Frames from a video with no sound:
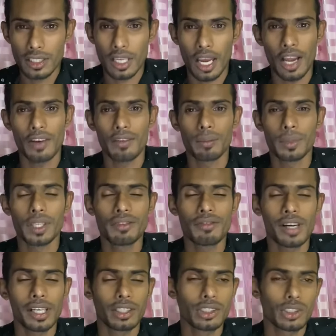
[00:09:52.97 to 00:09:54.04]
I'll be
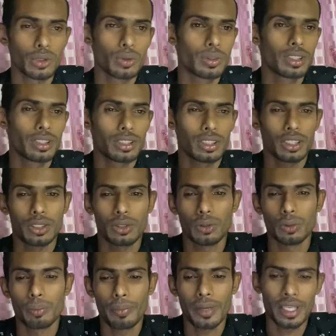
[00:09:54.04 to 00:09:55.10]
dividing students into
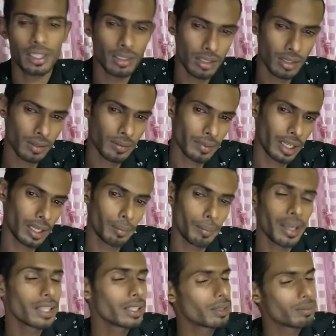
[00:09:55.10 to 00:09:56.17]
pairs and
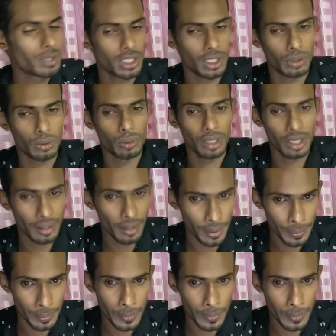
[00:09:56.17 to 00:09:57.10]
make them sit together.